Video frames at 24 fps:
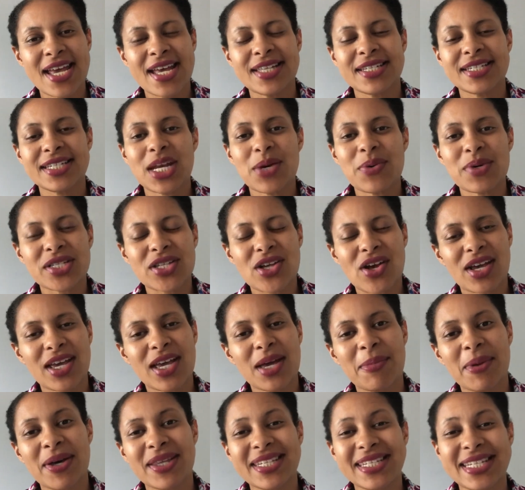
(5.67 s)
Today we're talking
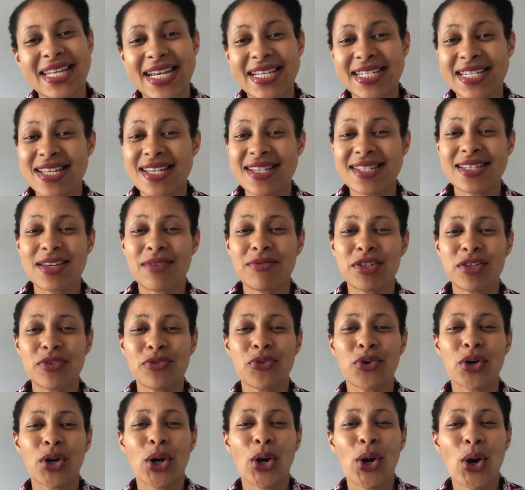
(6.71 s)
about the
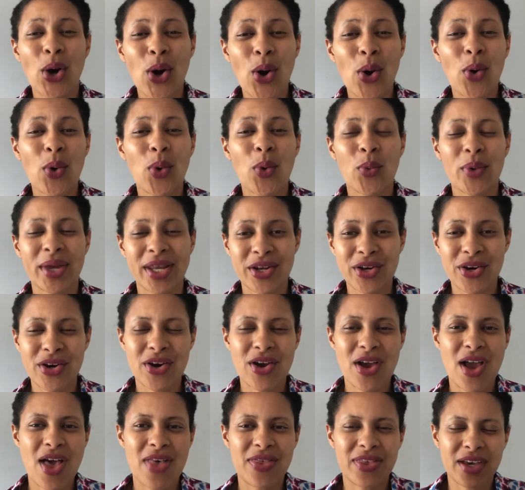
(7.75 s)
1974
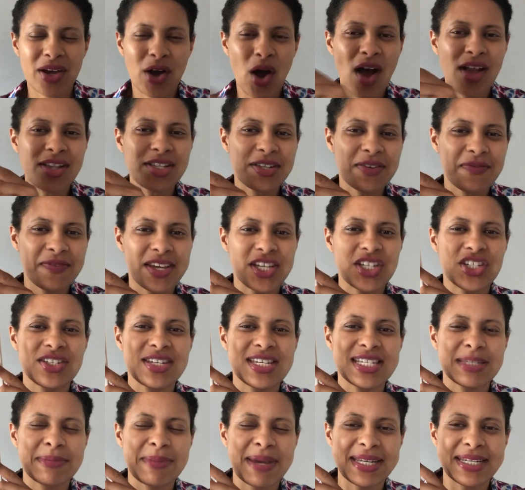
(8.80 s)
co-winner, the
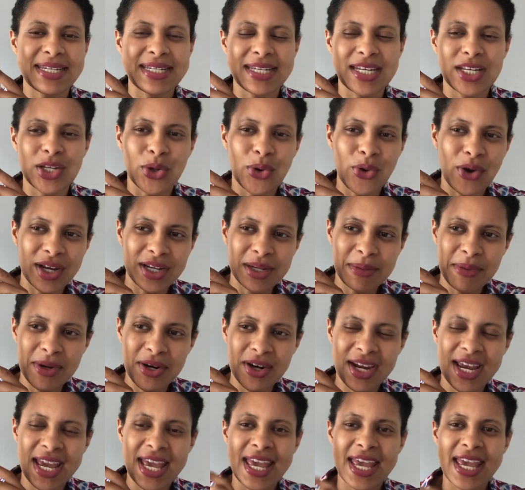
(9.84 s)
Conservationist by Nadine
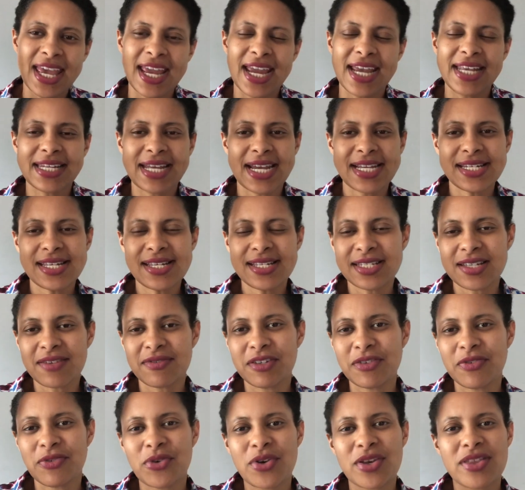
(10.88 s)
Gordimer. In
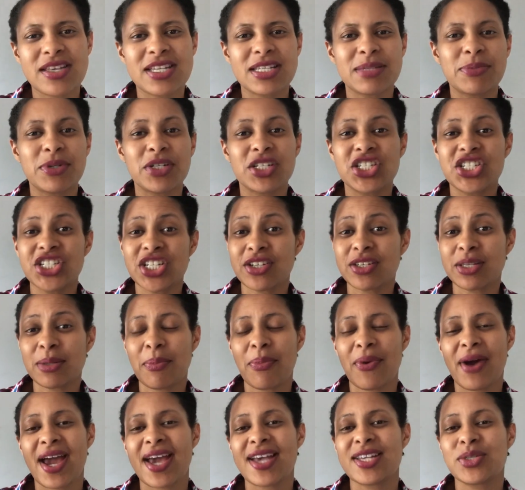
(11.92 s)
1974, this book shared the
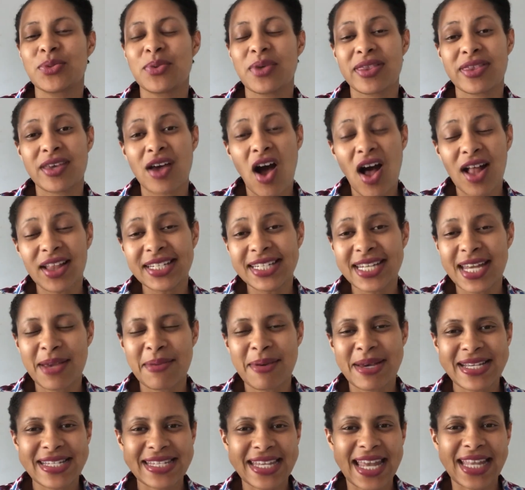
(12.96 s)
prize with Holiday
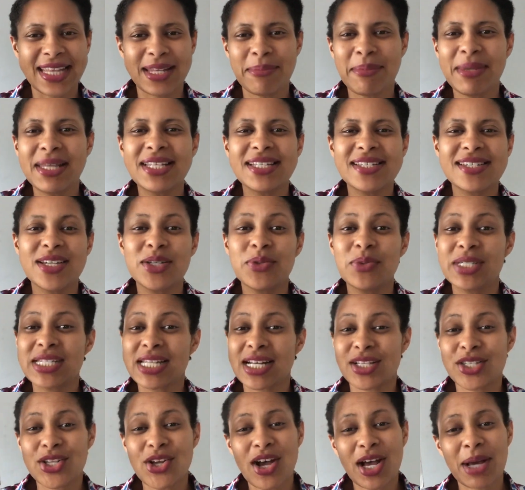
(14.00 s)
by Stanley Middleton, which
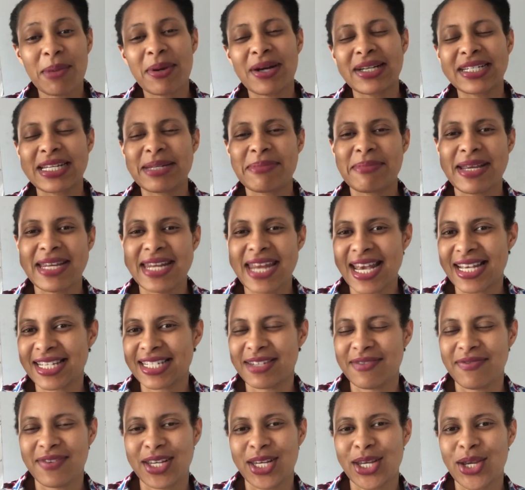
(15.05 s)
I'll talk about in my
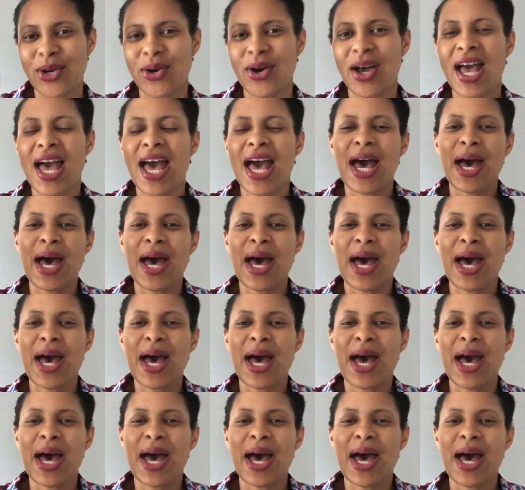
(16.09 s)
next video.